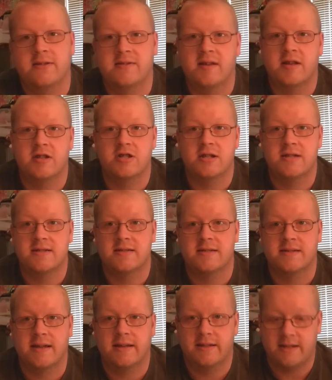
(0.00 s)
on Sega
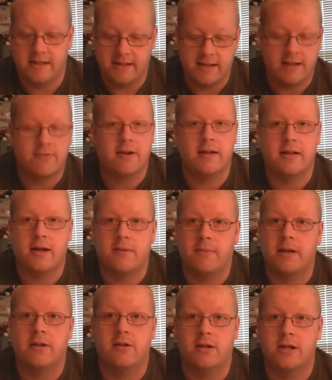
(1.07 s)
Genesis. I can tell you that right now.
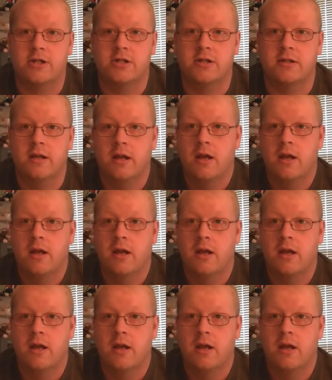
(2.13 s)
My collection,